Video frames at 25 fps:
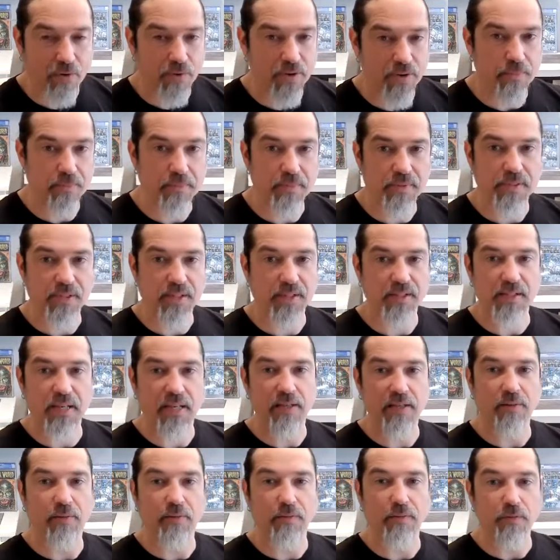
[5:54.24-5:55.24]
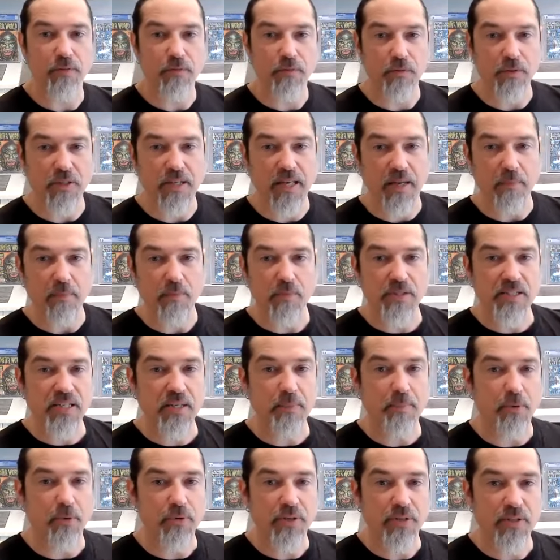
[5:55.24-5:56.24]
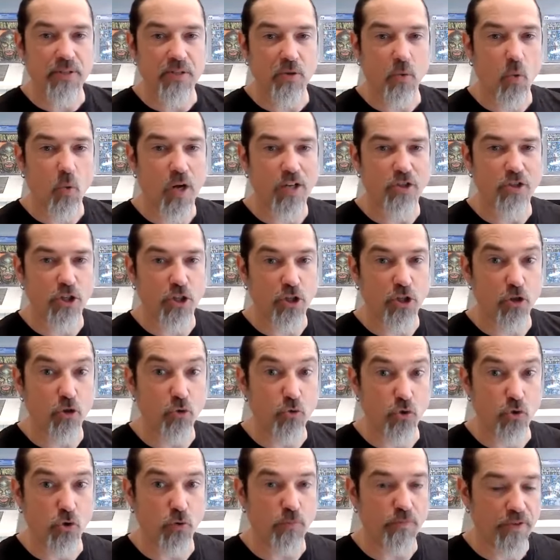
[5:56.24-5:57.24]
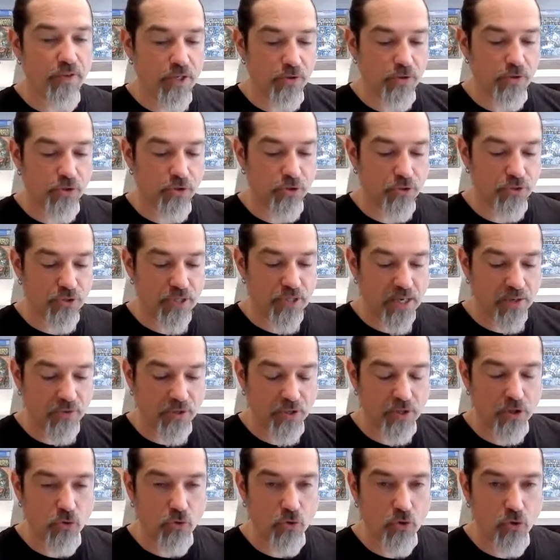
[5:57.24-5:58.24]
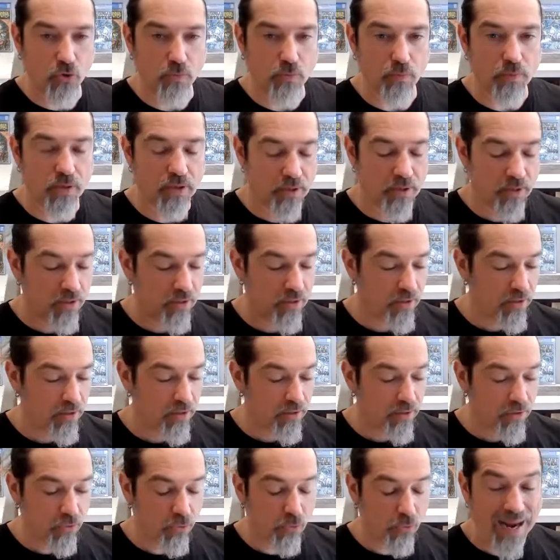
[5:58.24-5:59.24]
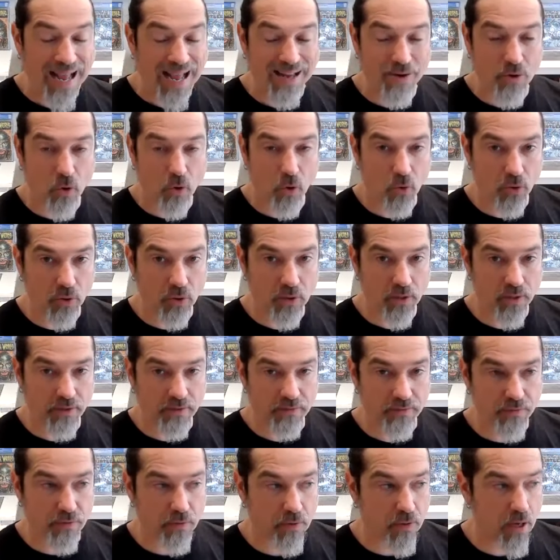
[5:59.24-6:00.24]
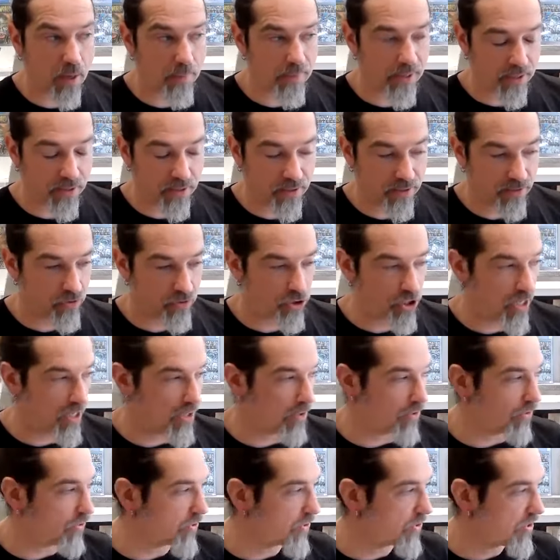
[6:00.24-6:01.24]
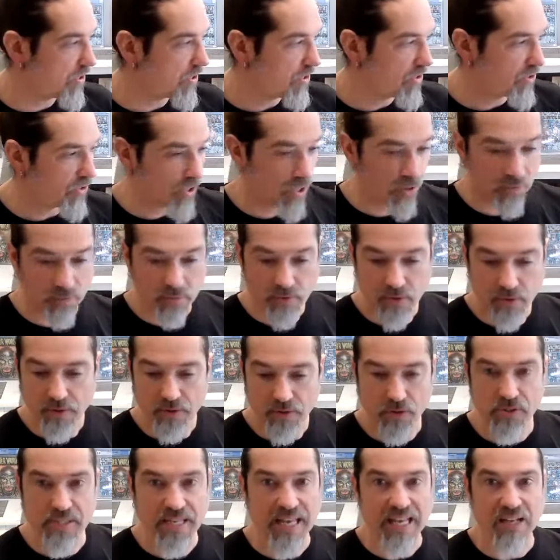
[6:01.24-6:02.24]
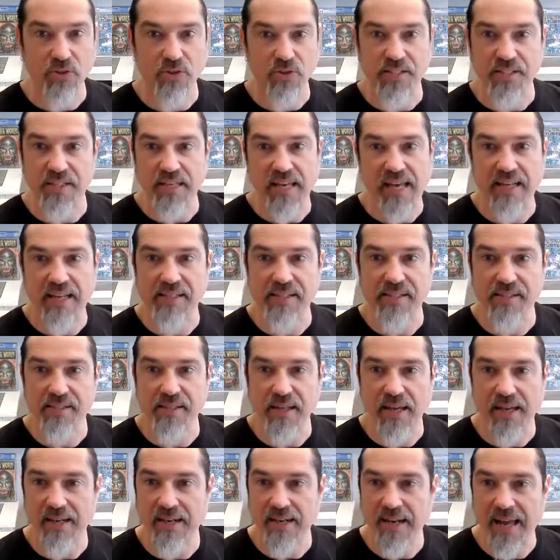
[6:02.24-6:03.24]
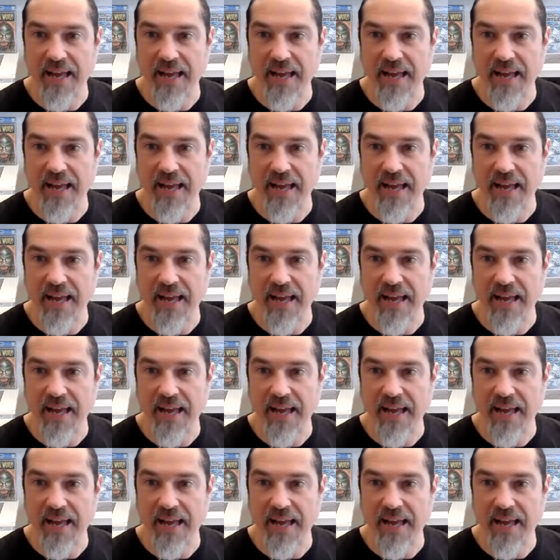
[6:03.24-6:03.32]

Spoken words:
acronyms as I get deeper into watching YouTube videos and go down the YouTube rat hole of comic channels. So there's LCS